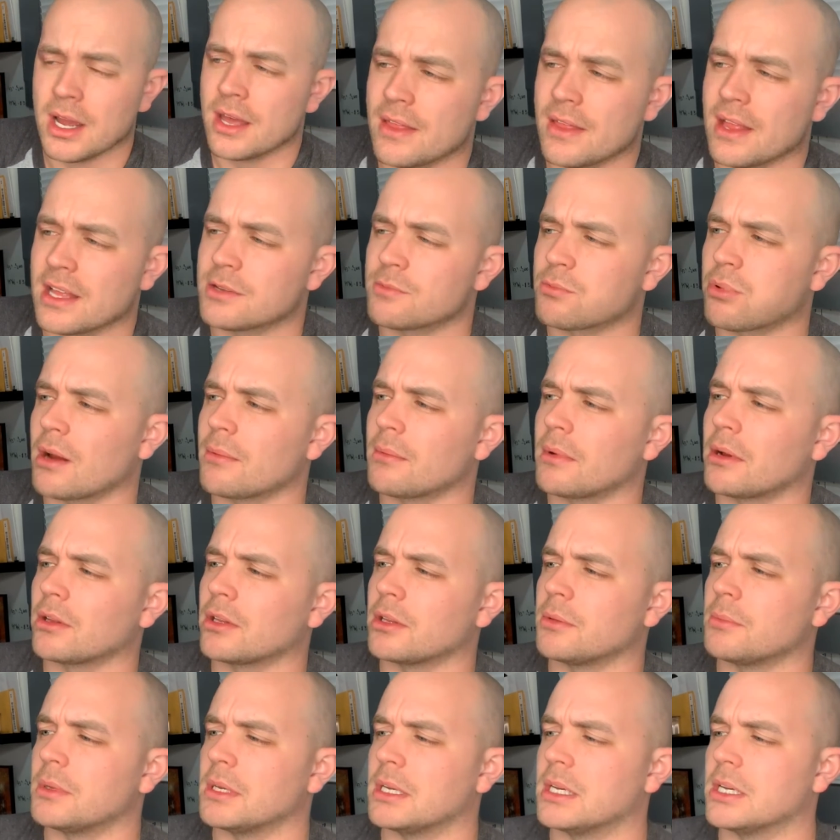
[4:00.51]
That's
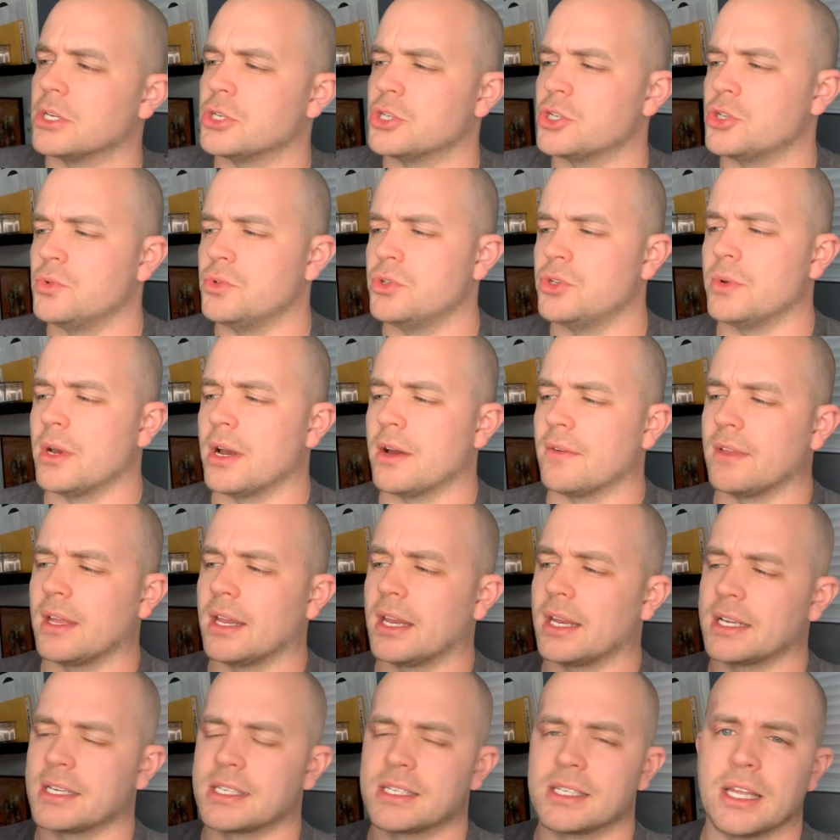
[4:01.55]
primarily because you do have that
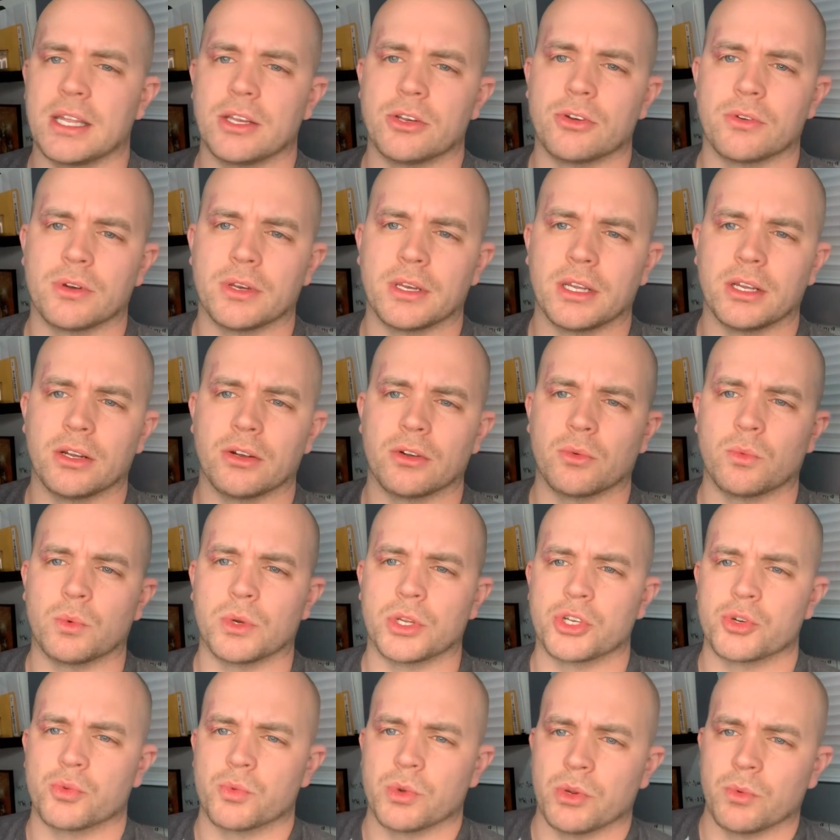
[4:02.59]
extender in here,
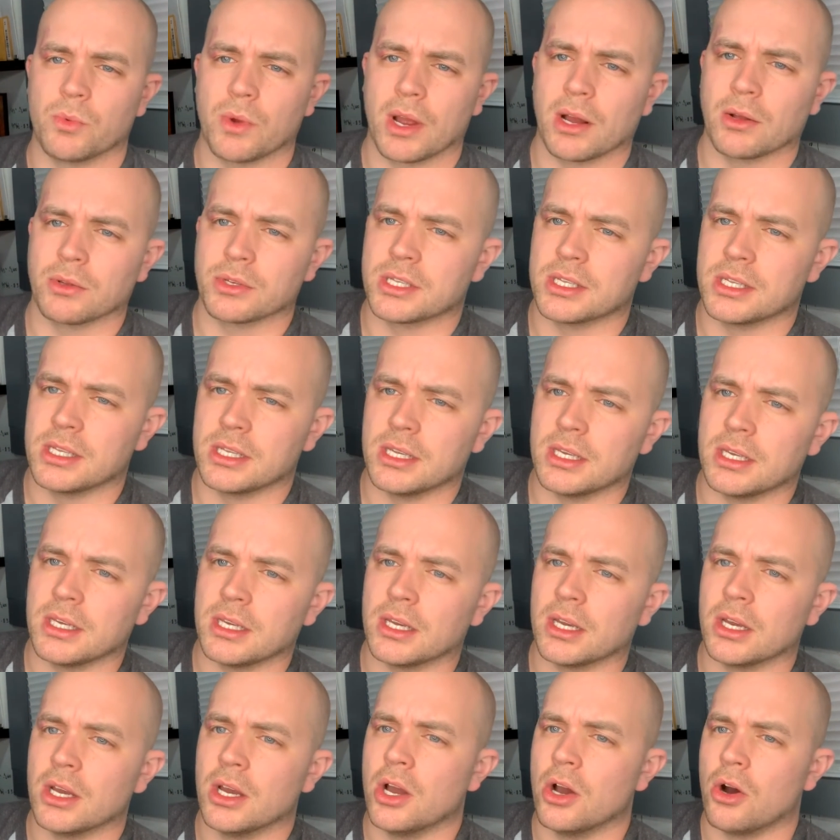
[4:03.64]
which reroutes
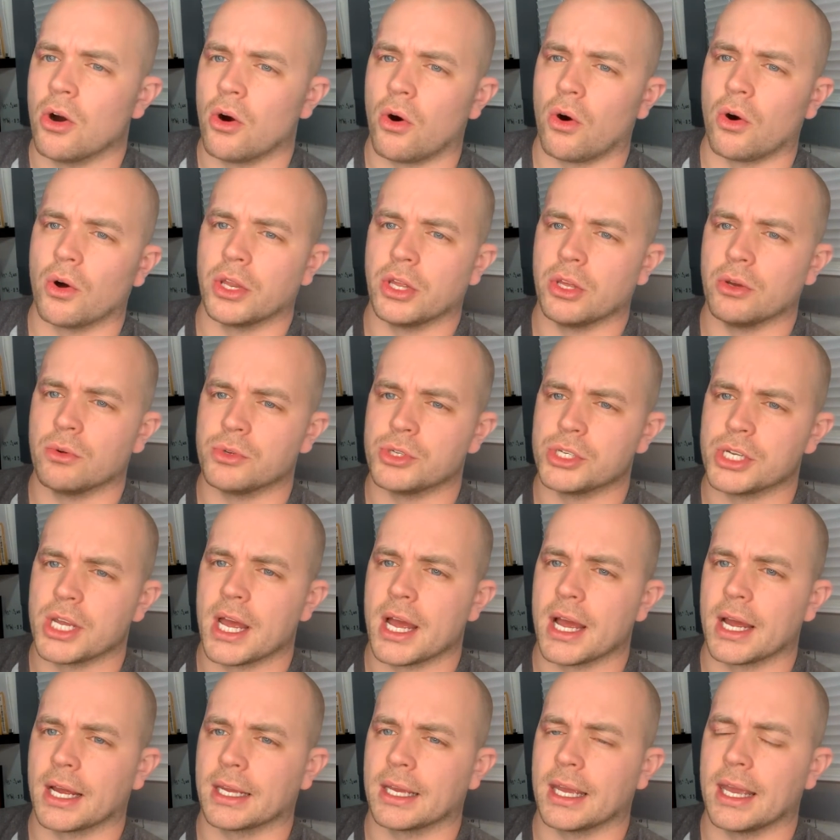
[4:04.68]
the audio
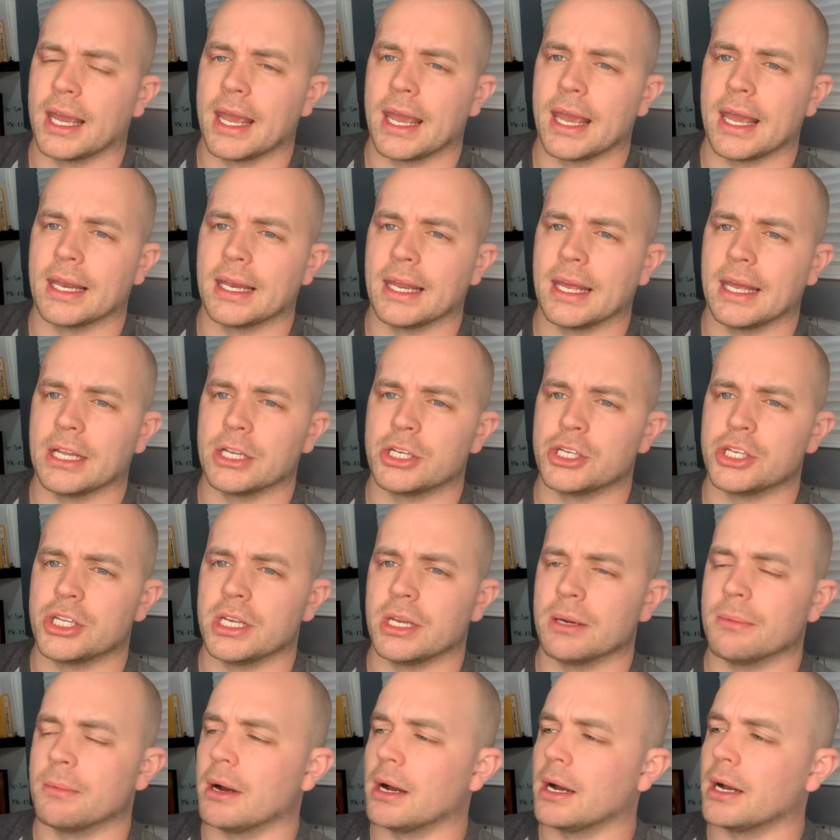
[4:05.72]
jack and
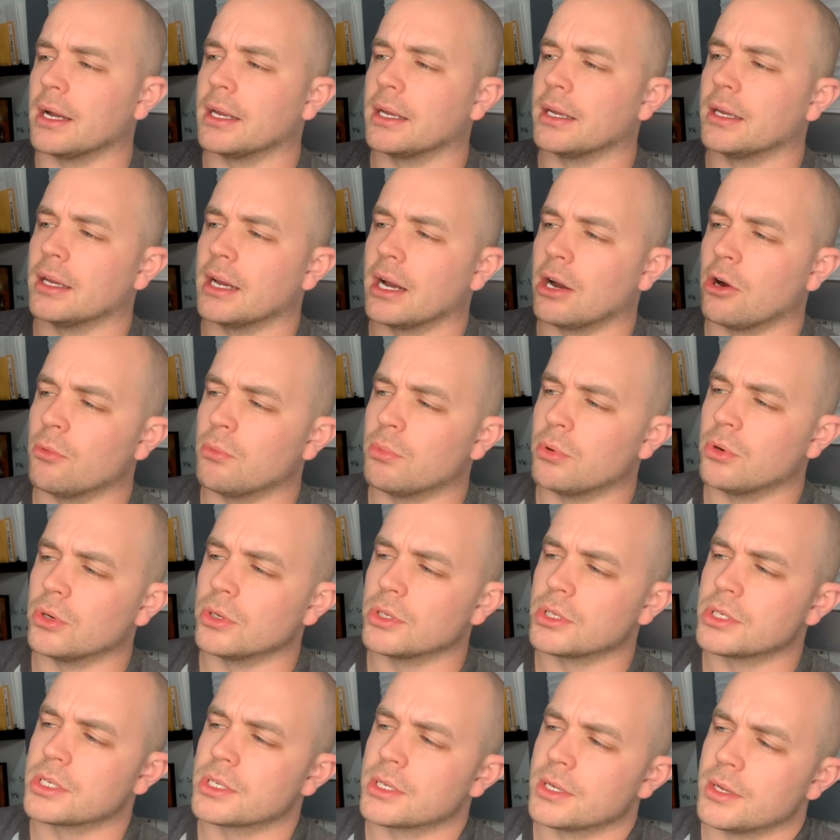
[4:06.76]
HDMI
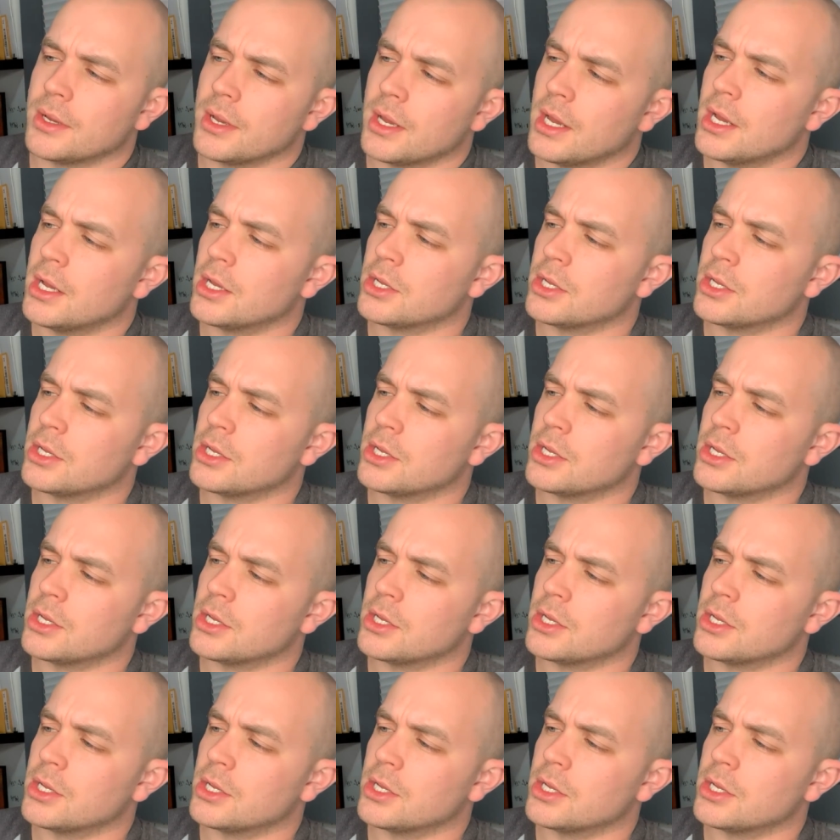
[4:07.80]
outputs.